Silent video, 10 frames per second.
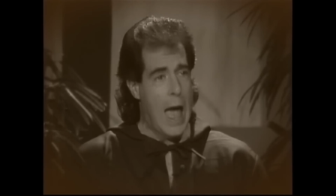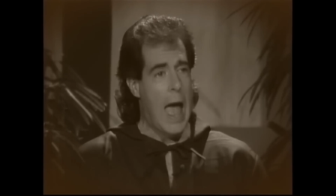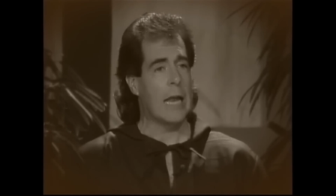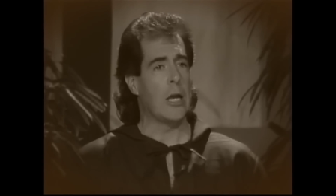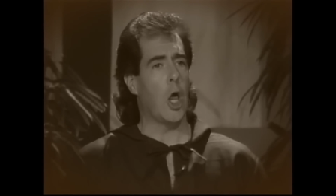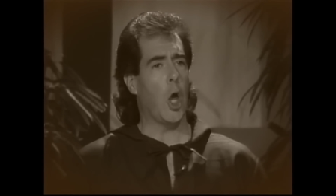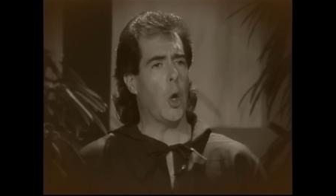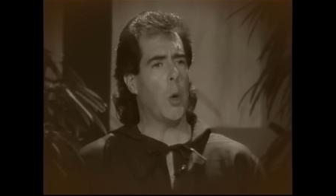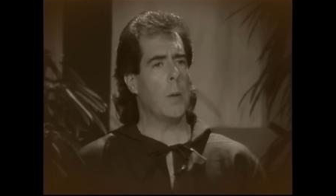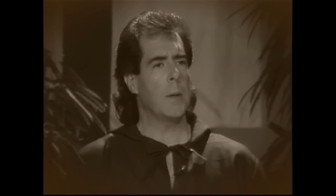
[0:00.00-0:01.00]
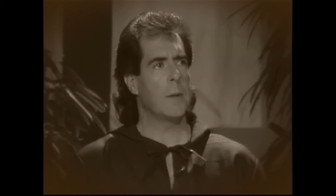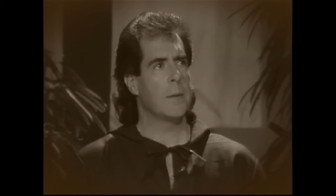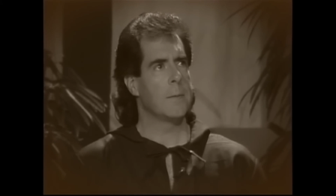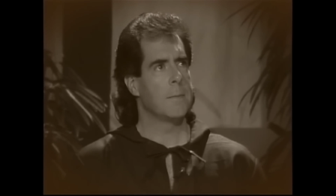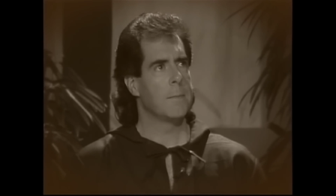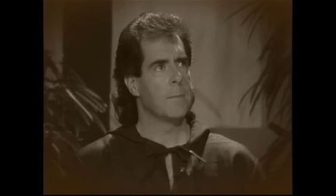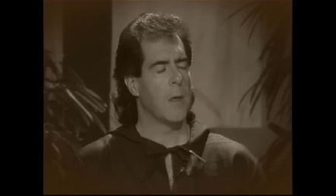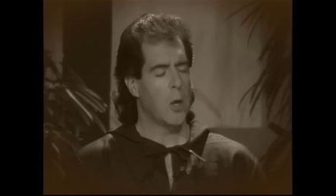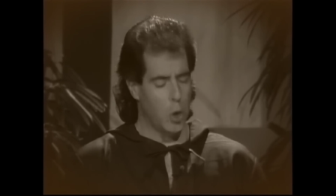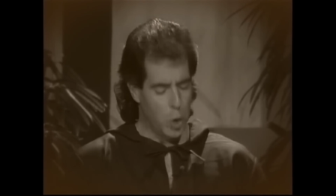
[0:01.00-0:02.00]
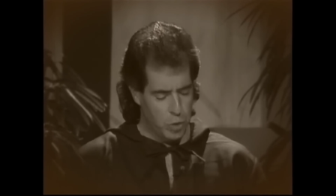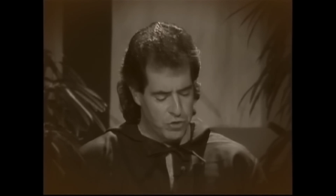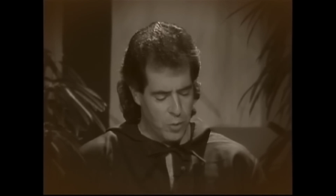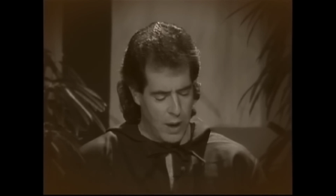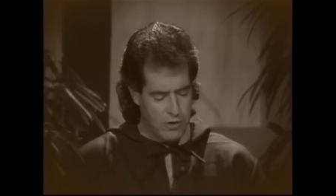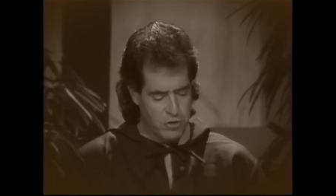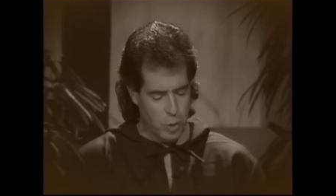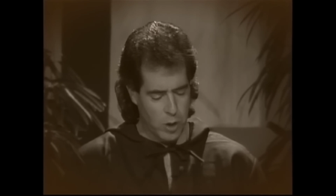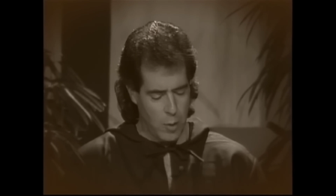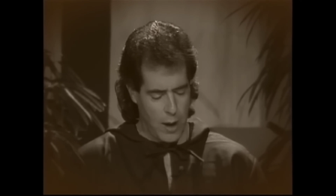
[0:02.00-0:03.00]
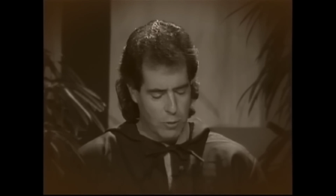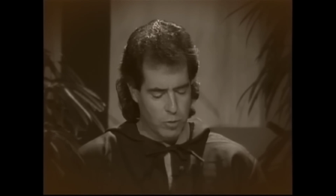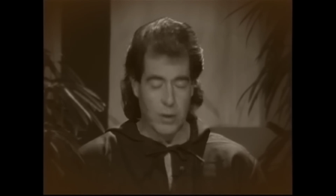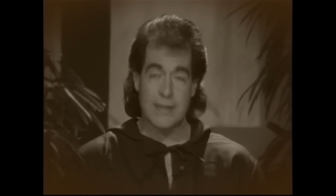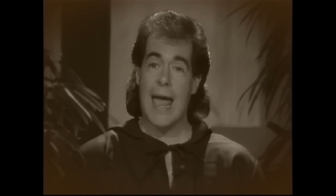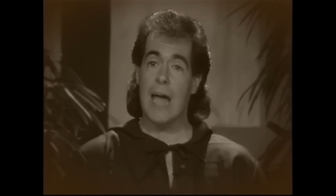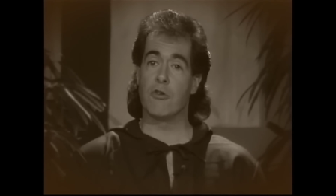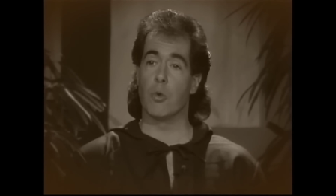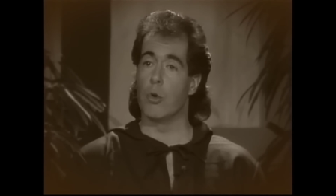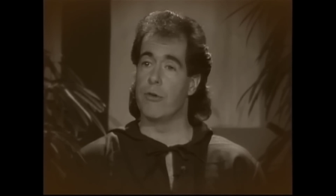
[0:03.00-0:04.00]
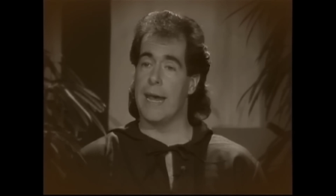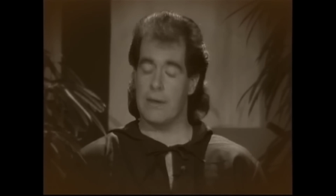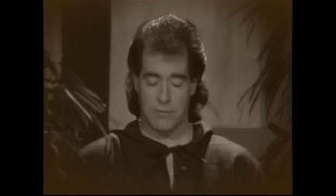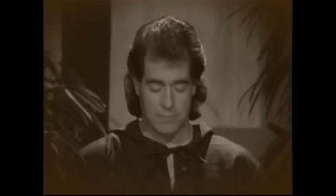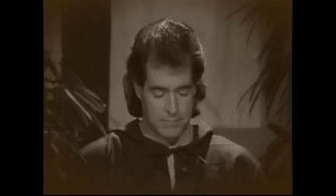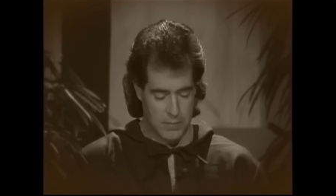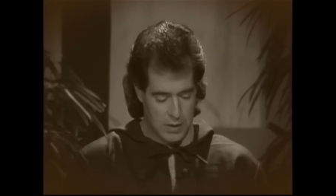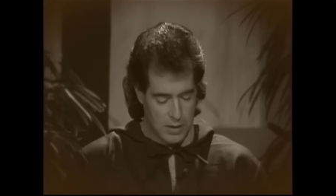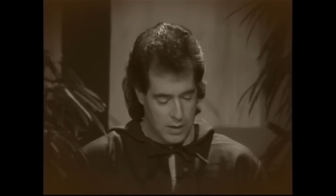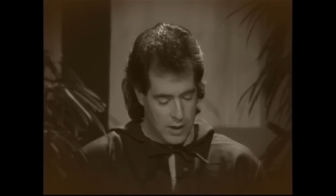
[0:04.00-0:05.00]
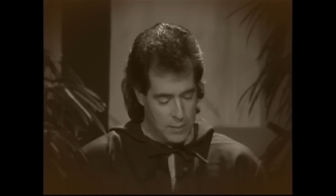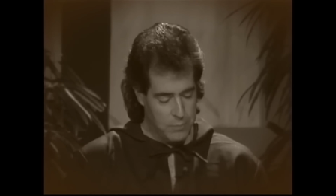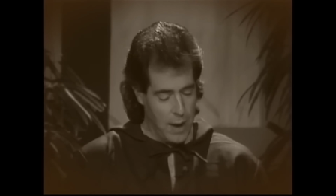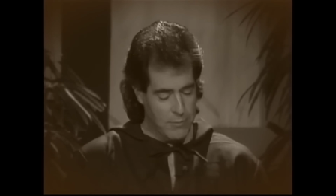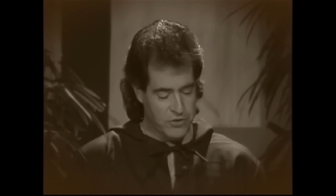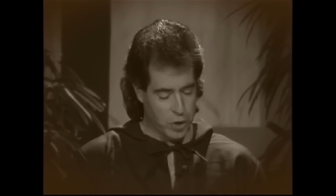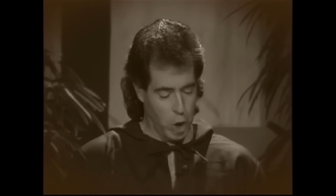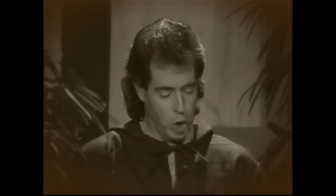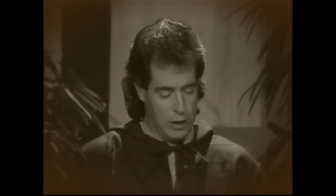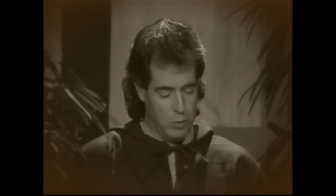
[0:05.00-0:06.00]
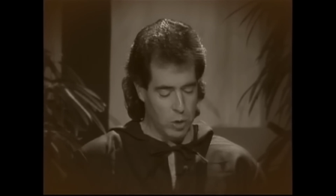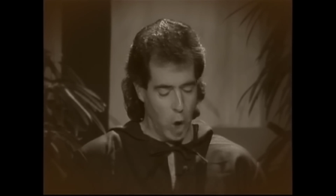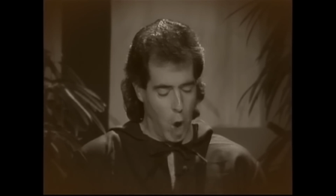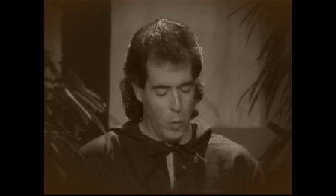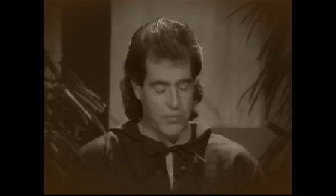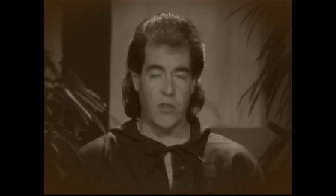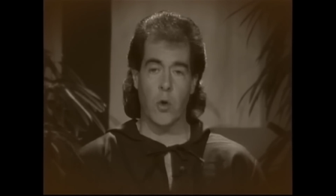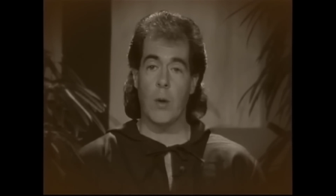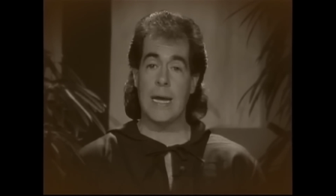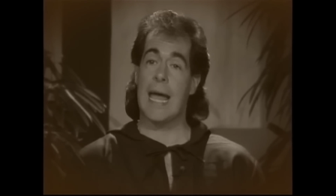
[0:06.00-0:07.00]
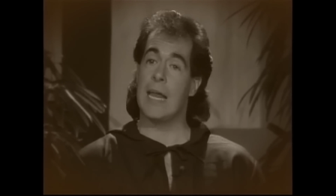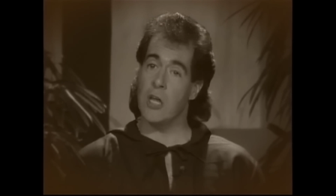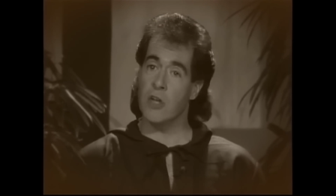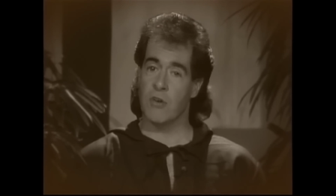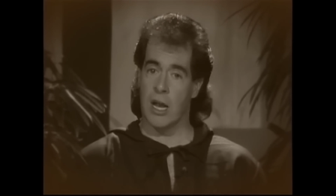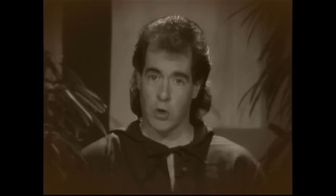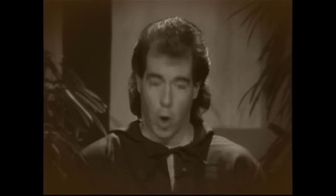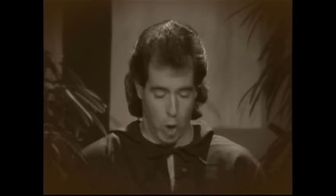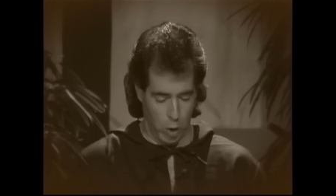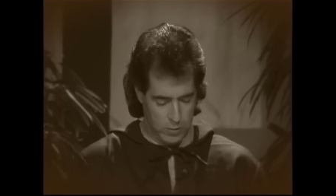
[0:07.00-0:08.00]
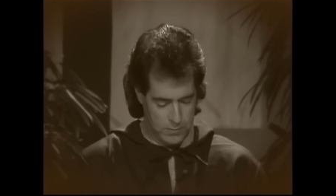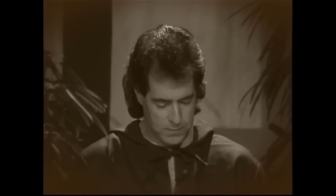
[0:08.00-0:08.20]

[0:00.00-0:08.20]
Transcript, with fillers: And lo, whosoever shall go out on a casual date and promise the girl he will call within the week and does not call,